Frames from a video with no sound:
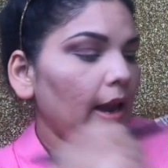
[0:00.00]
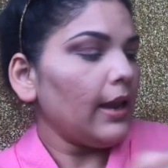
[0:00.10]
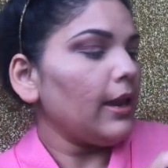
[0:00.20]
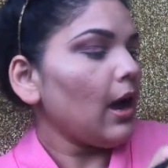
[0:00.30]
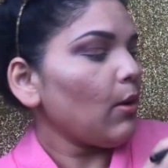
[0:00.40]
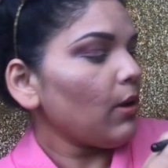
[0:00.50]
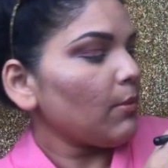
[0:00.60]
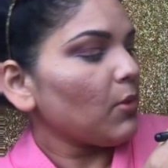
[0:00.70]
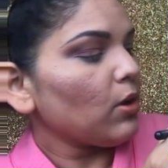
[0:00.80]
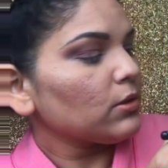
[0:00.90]
And now
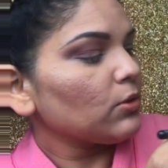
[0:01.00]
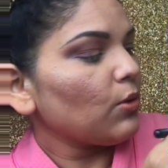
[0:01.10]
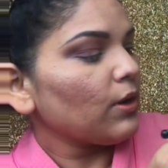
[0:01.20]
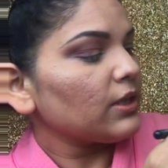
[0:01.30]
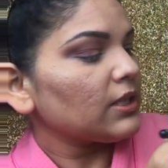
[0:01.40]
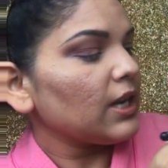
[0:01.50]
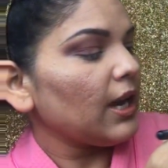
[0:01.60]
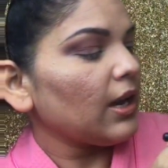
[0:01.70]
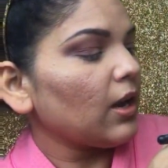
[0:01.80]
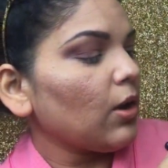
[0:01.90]
I'm also gonna
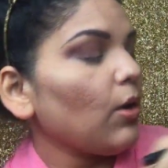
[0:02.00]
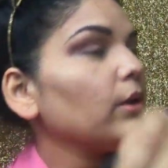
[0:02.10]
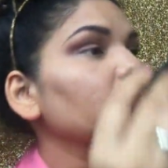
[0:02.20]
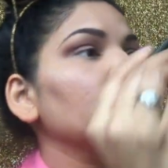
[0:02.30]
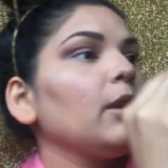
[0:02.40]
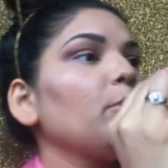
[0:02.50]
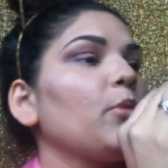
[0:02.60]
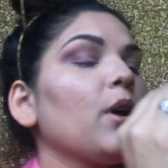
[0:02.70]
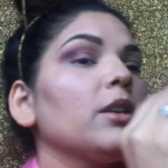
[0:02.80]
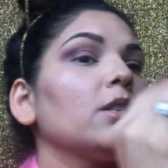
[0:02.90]
take on the same
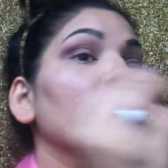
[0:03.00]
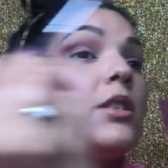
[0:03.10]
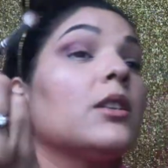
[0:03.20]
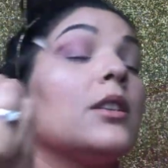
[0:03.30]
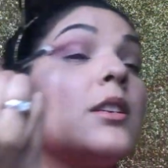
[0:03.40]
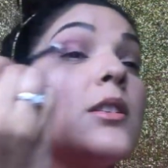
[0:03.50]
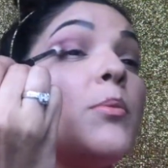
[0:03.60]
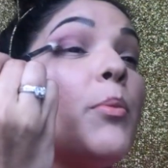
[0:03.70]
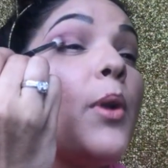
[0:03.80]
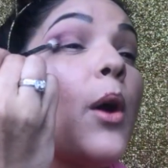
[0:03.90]
brush this
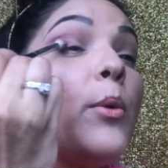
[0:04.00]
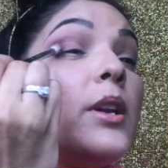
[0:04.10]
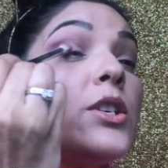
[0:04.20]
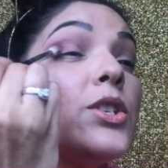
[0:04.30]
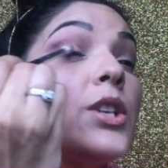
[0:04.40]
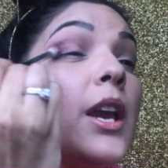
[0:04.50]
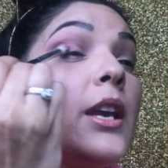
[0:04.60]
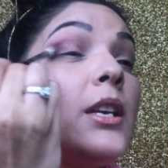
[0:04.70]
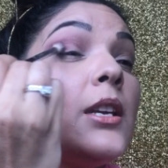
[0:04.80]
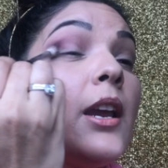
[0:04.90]
brownish
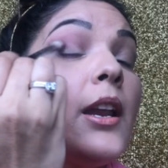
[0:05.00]
shade,